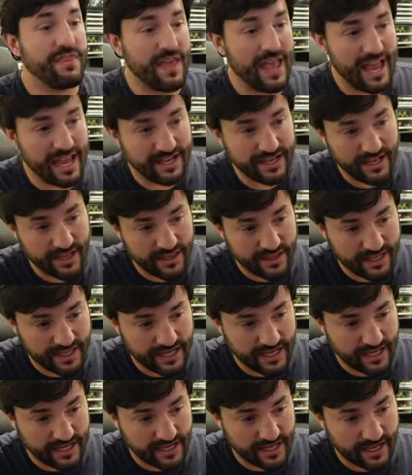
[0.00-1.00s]
then
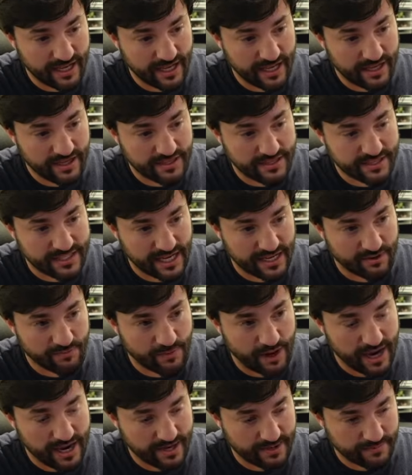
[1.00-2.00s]
the second
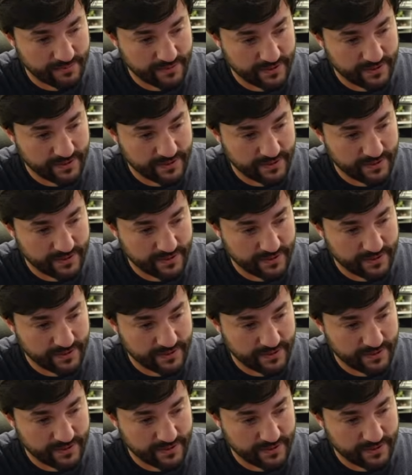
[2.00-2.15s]
rank,